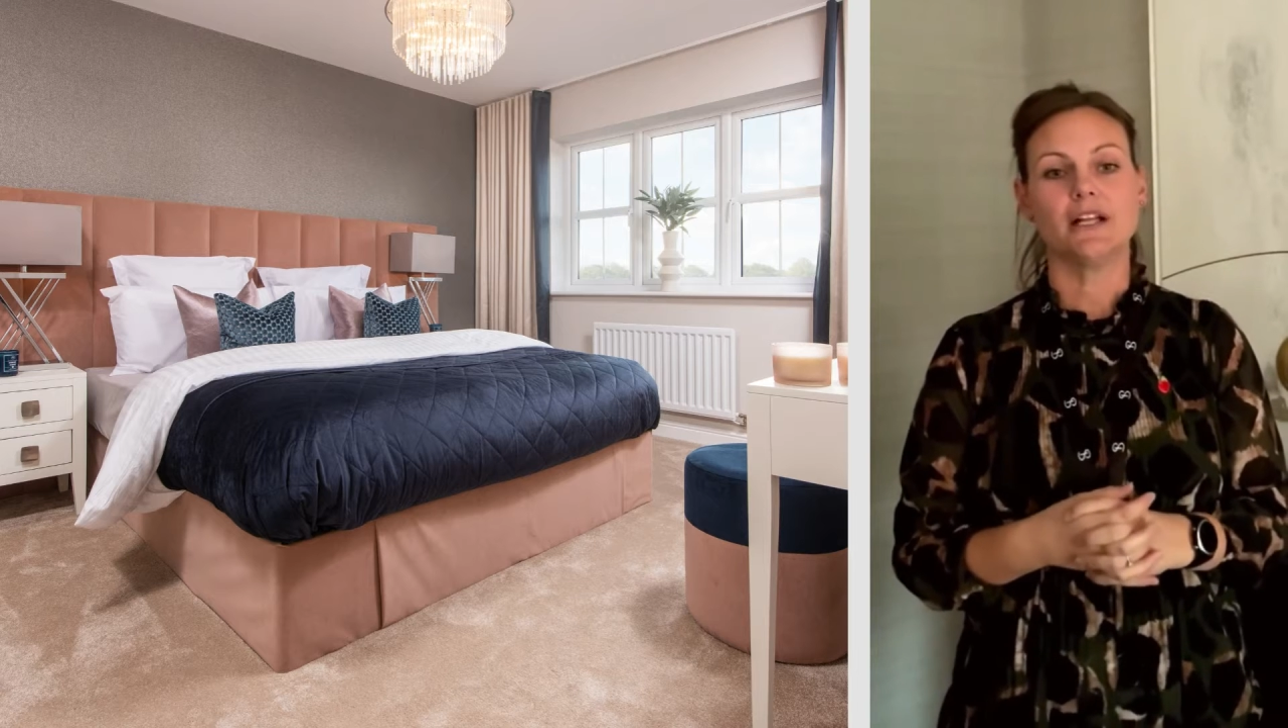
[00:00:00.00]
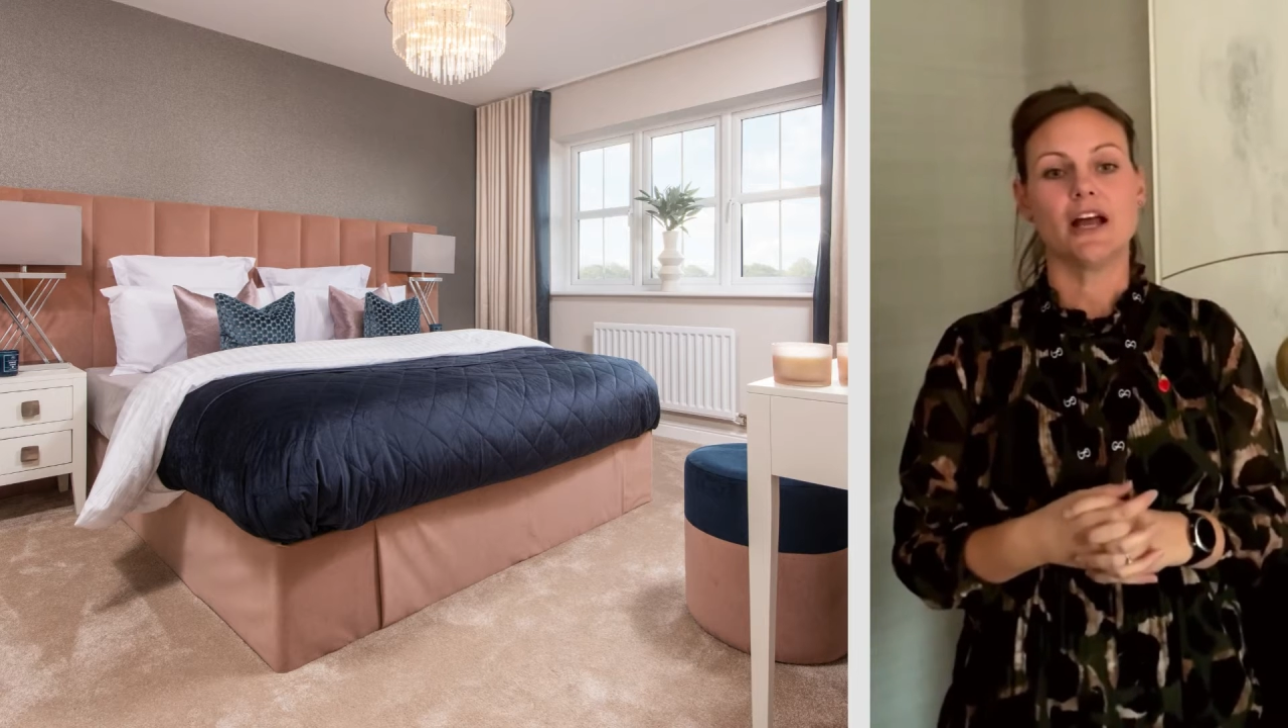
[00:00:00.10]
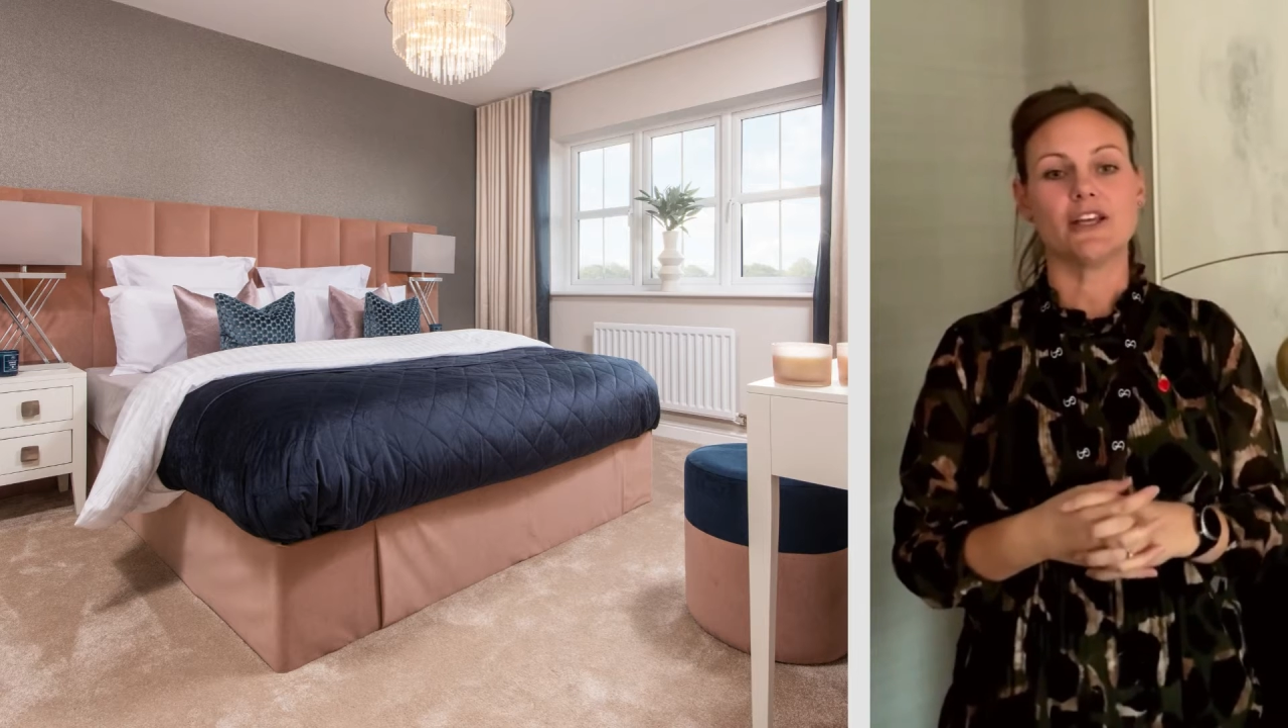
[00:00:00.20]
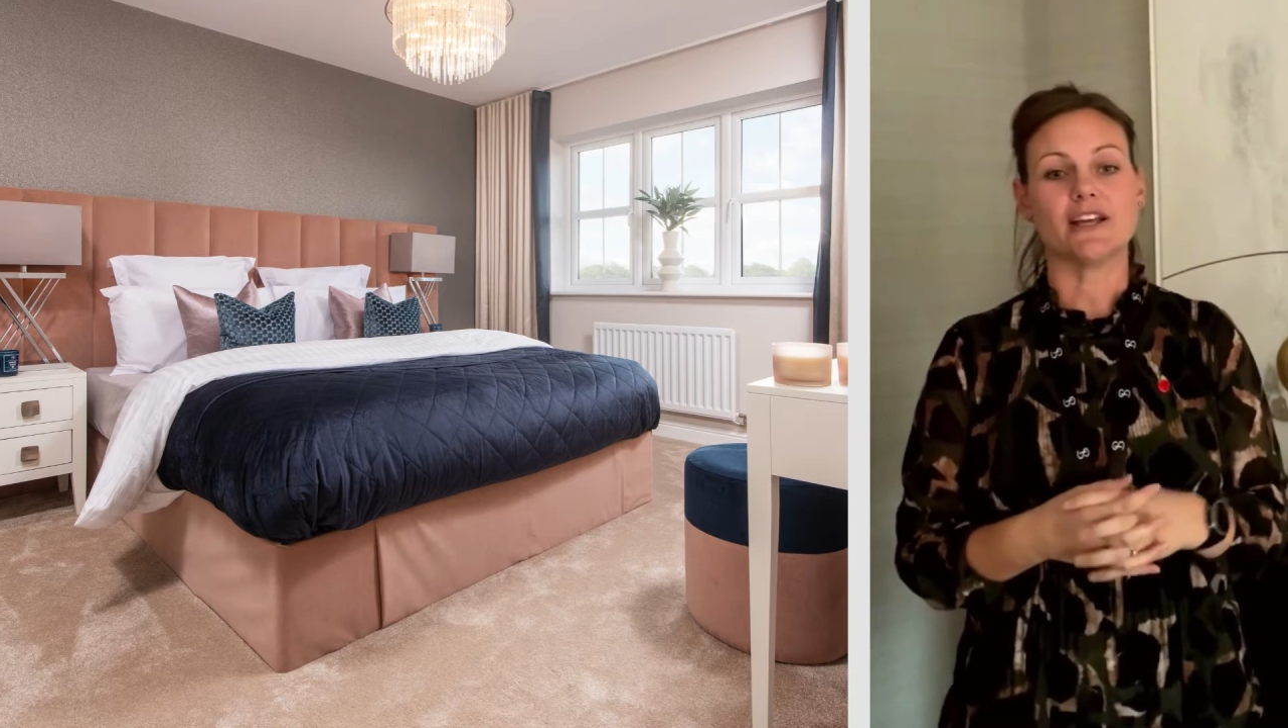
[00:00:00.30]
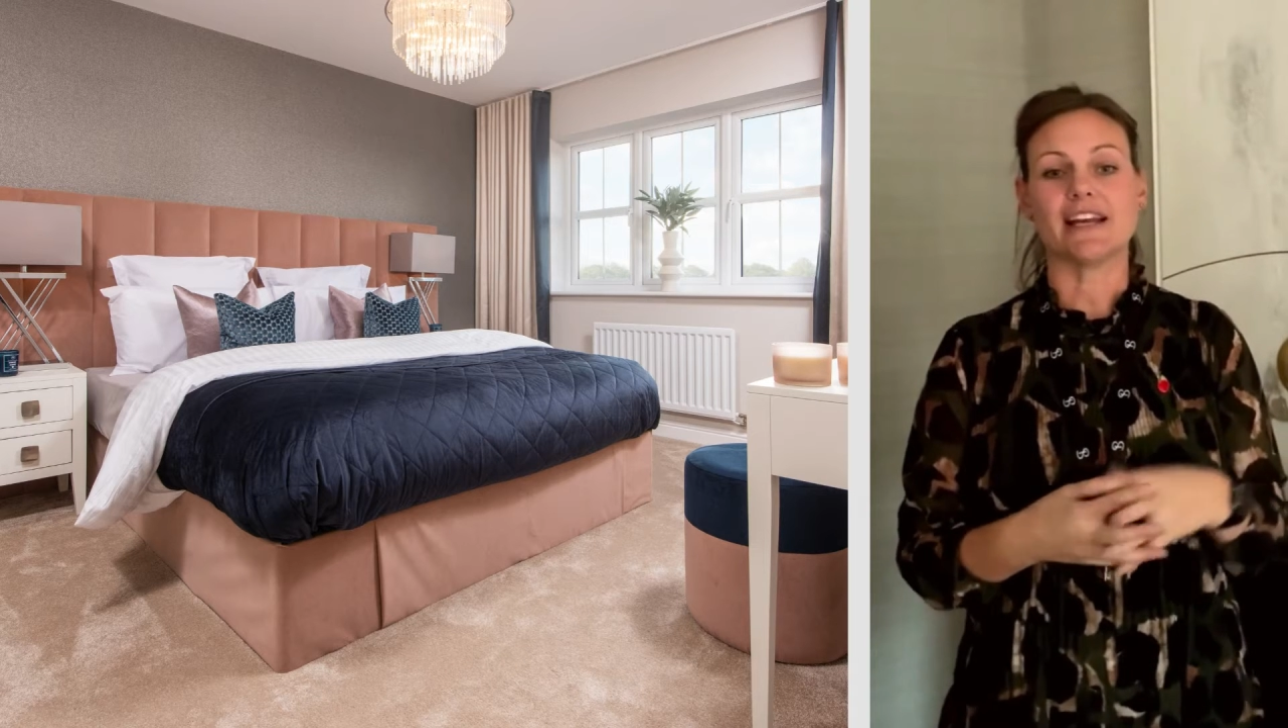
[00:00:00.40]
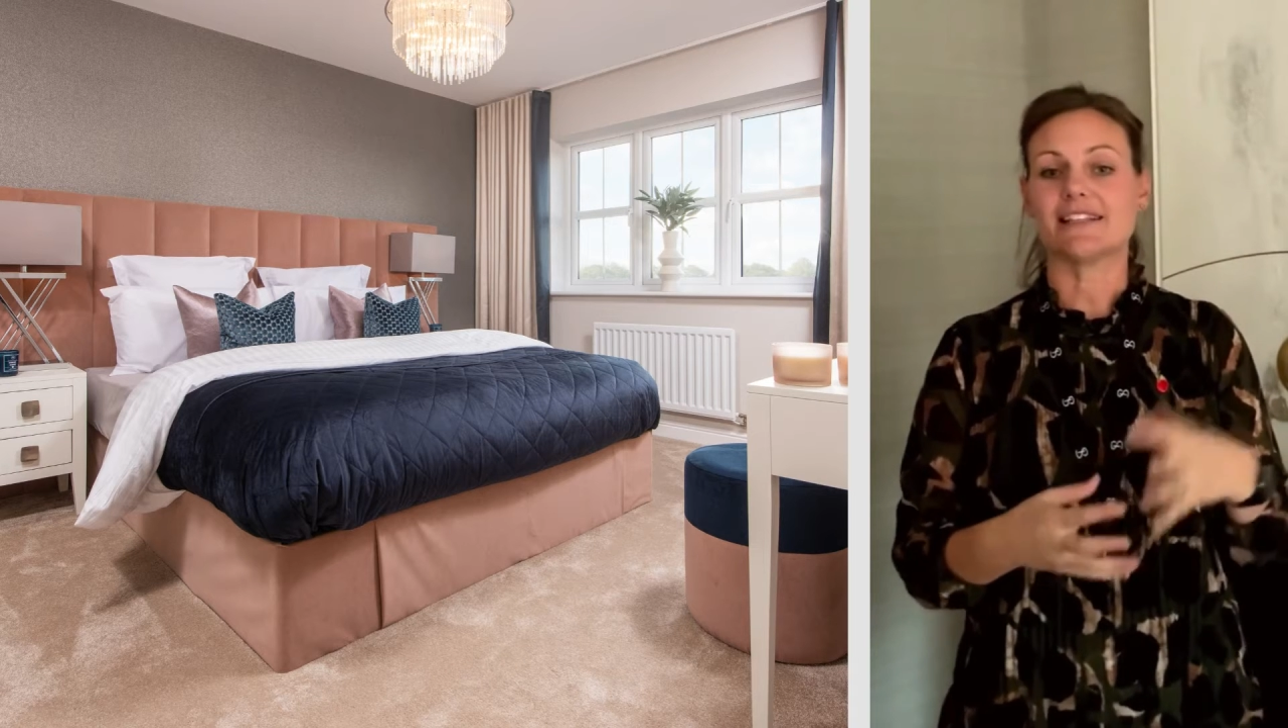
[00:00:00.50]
You can add